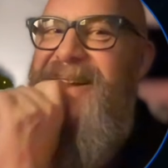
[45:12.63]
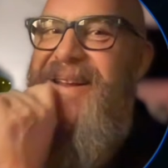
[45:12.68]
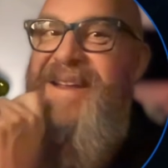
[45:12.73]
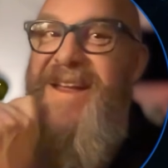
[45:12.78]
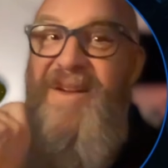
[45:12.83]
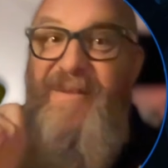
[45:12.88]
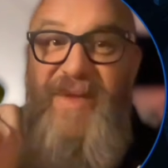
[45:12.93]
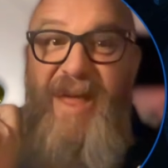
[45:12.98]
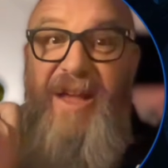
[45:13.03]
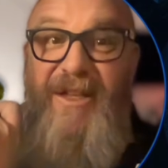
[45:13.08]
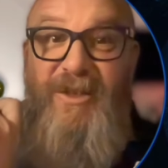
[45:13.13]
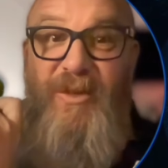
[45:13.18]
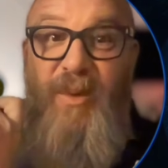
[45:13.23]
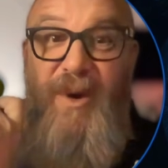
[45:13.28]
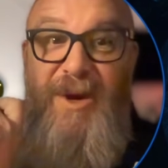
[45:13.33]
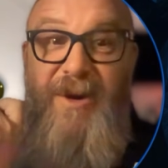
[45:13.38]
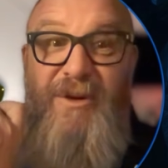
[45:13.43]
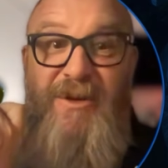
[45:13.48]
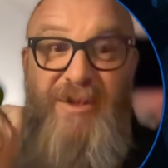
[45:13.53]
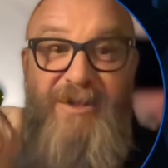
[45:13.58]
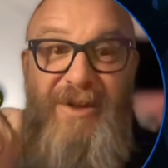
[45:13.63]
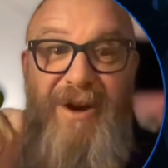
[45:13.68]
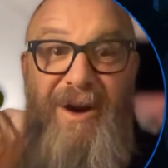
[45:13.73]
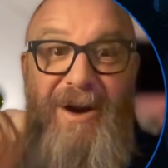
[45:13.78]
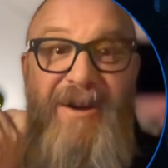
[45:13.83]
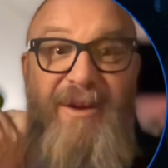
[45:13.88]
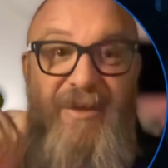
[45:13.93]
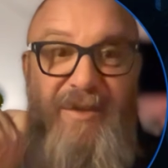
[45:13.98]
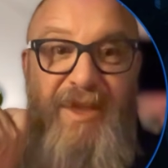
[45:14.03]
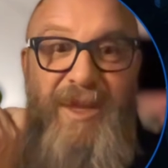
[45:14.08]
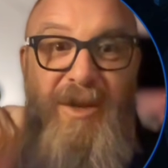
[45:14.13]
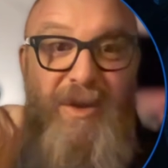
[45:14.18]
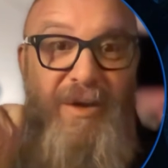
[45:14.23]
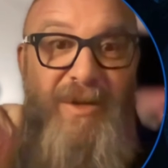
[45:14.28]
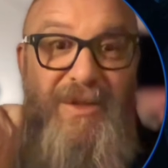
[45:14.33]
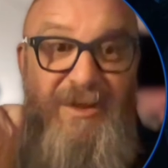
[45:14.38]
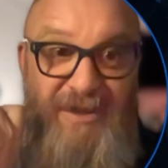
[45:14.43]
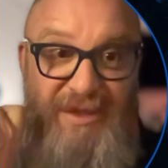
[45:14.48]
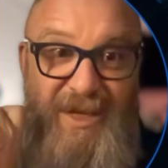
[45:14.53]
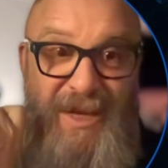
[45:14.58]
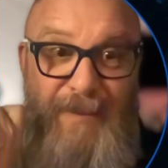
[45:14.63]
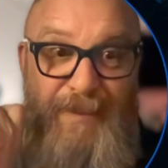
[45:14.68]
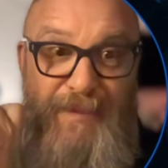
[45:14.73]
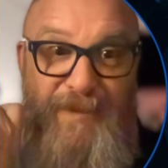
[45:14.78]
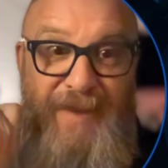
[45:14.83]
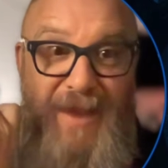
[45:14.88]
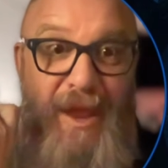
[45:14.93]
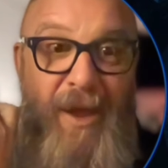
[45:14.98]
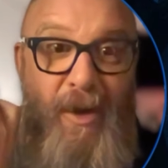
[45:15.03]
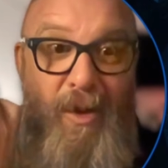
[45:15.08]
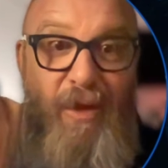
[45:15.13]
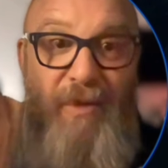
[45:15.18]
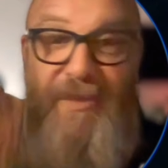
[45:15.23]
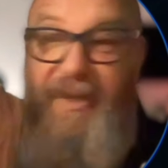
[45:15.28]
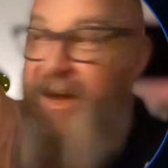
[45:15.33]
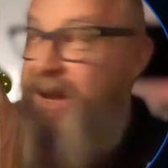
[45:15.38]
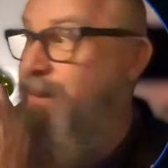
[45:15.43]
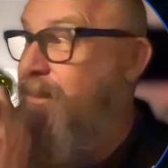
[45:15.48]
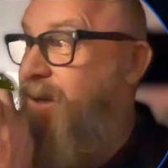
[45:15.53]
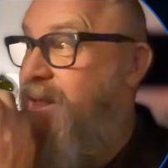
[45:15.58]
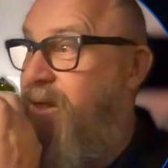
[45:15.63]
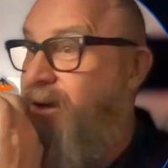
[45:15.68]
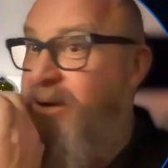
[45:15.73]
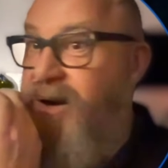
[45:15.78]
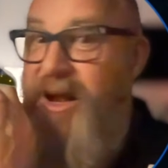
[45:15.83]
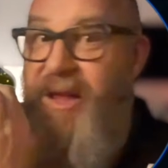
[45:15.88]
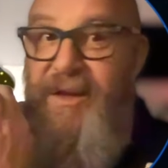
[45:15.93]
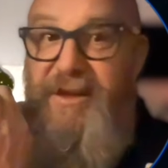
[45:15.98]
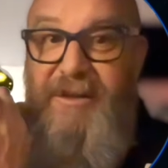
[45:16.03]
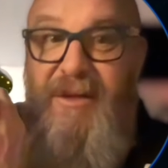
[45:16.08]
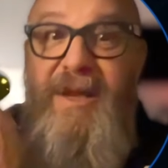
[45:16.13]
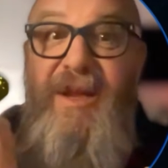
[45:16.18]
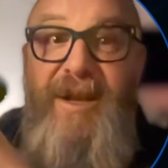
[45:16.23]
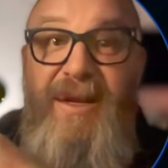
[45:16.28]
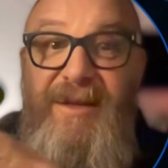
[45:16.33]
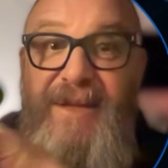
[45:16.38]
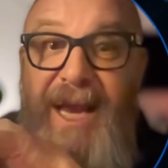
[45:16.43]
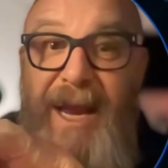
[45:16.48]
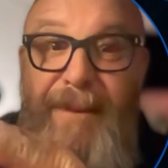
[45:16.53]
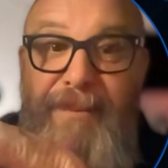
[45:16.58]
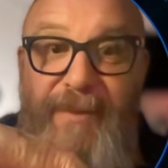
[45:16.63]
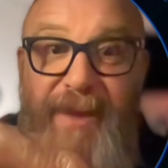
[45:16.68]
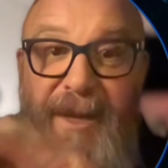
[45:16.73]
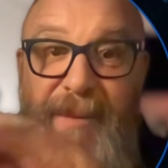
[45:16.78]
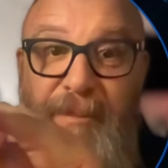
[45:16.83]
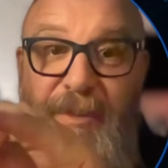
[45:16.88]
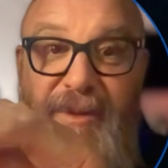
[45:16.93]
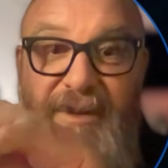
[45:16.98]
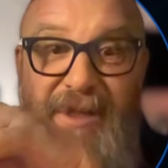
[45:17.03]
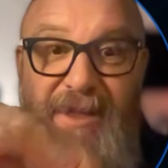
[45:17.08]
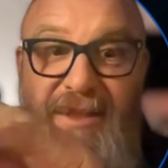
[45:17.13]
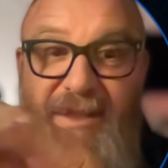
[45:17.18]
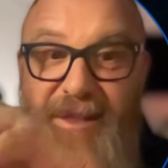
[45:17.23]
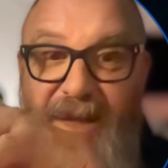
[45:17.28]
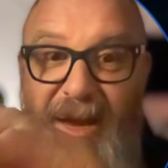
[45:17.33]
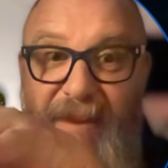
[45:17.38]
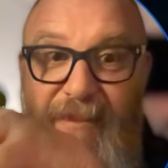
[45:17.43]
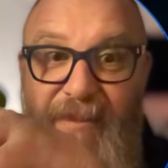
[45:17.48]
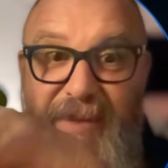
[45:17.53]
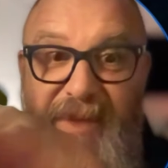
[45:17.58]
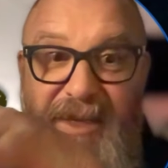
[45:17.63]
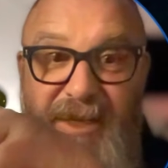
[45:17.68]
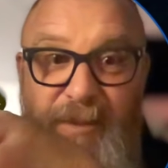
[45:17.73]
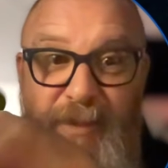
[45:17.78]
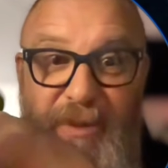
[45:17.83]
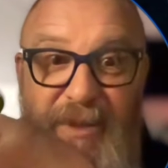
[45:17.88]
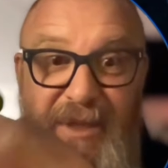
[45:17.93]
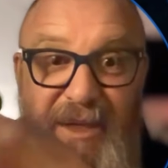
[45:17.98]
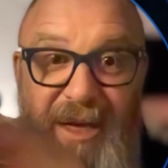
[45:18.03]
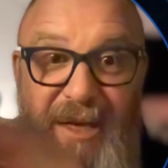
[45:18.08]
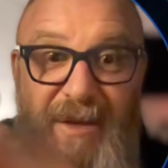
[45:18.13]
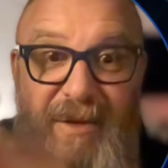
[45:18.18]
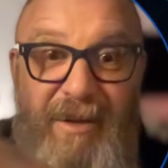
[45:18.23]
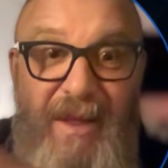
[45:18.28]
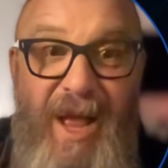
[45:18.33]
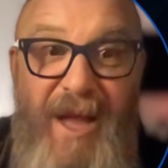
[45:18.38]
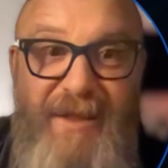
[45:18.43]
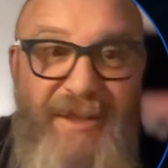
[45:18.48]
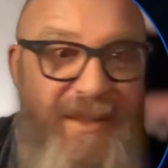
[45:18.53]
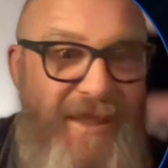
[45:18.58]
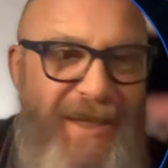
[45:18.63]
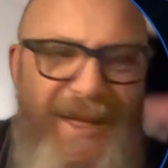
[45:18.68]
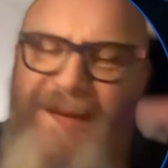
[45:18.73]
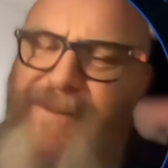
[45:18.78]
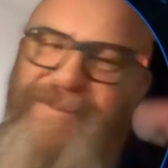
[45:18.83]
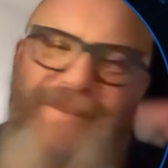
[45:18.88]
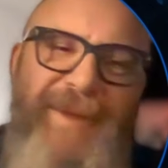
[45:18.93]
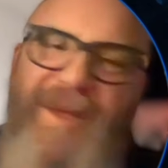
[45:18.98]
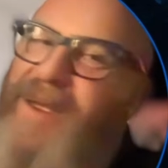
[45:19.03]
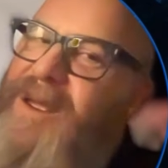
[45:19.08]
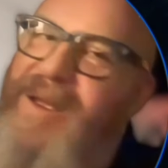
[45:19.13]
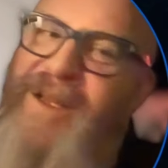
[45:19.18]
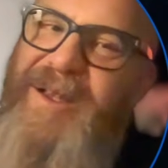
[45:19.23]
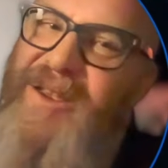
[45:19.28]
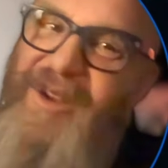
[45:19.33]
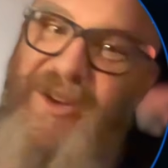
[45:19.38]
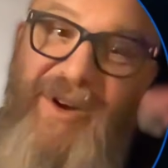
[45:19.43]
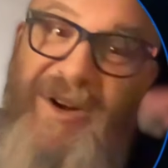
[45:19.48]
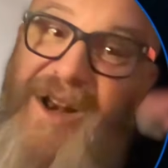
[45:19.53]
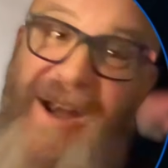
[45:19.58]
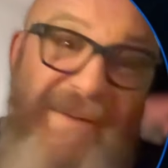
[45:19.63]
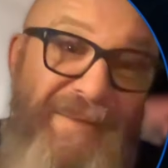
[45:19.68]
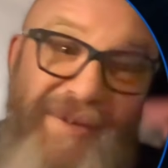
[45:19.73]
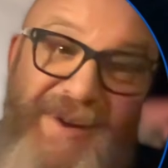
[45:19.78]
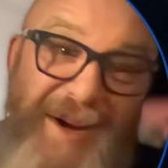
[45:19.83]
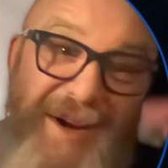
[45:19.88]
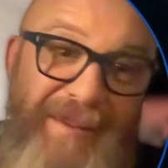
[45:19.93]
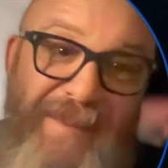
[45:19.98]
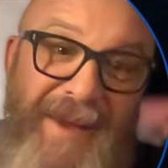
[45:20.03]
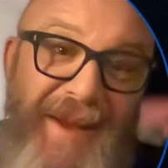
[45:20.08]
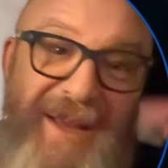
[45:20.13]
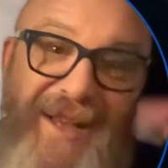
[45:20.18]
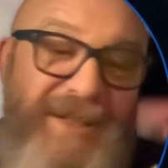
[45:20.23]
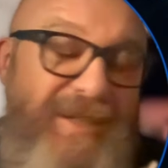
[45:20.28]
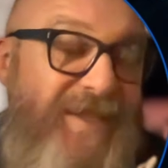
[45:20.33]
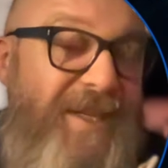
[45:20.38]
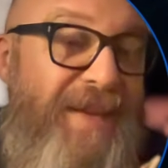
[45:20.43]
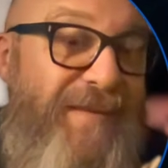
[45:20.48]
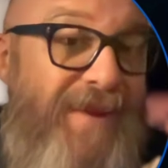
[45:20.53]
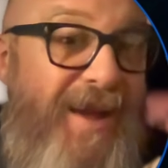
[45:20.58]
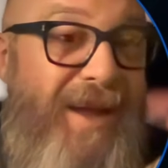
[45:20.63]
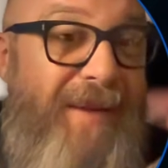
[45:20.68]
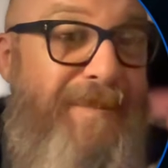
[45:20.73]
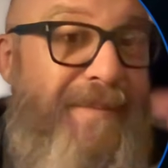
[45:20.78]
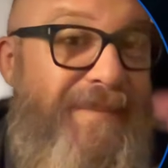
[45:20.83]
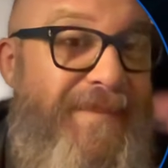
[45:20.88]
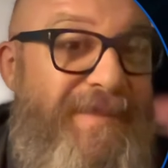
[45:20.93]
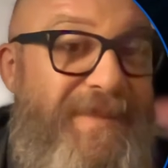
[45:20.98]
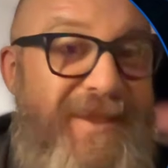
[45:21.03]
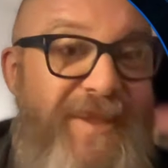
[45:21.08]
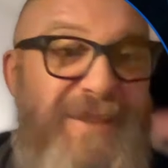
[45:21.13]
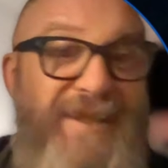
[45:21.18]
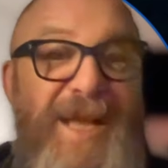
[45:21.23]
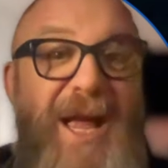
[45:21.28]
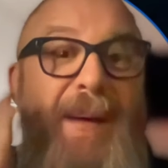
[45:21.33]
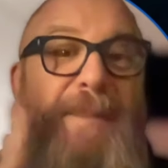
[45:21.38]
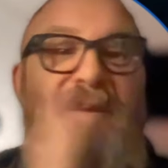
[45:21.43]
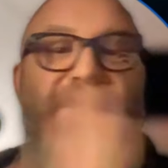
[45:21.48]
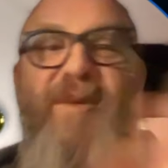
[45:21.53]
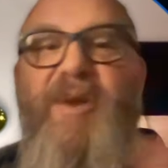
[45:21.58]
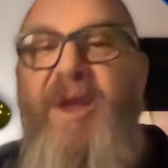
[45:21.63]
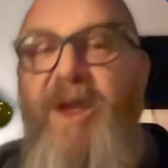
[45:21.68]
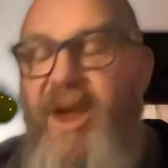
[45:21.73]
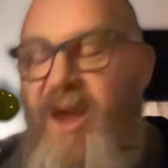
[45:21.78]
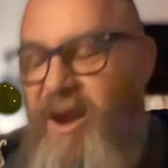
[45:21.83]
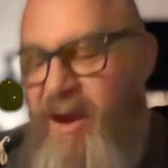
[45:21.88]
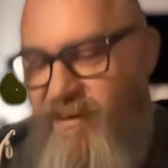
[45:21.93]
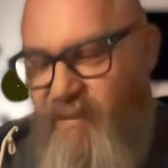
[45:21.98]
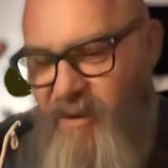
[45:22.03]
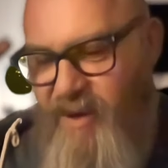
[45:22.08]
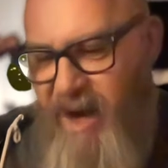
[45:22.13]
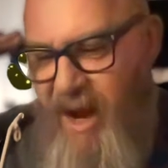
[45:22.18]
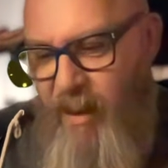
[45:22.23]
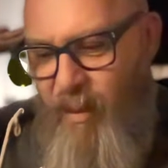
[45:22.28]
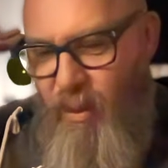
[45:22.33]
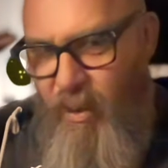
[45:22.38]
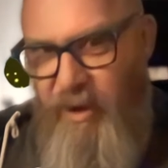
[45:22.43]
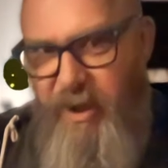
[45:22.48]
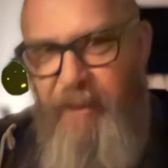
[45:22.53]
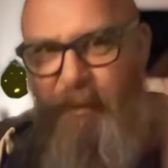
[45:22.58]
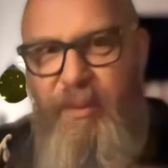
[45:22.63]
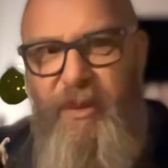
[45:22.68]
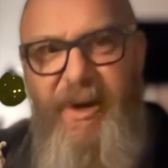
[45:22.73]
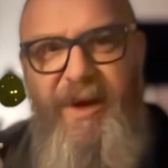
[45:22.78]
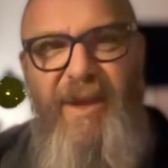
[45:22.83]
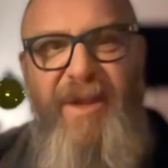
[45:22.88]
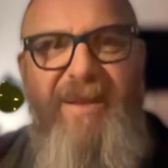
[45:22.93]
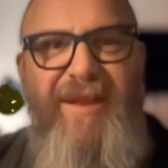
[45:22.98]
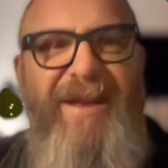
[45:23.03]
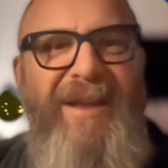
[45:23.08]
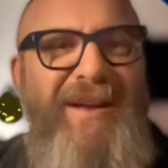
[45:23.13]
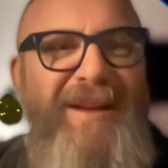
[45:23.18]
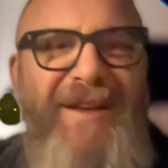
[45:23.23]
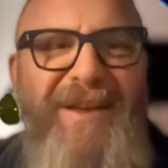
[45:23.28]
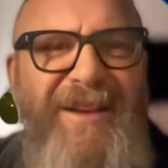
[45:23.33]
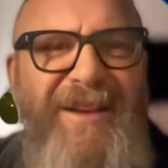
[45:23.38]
If that's the way you start, you think you can just skip that whole thing about learning how this damn thing put things put together logically, you're never gonna make it. Just give up. Just stop. If you're not willing to put in the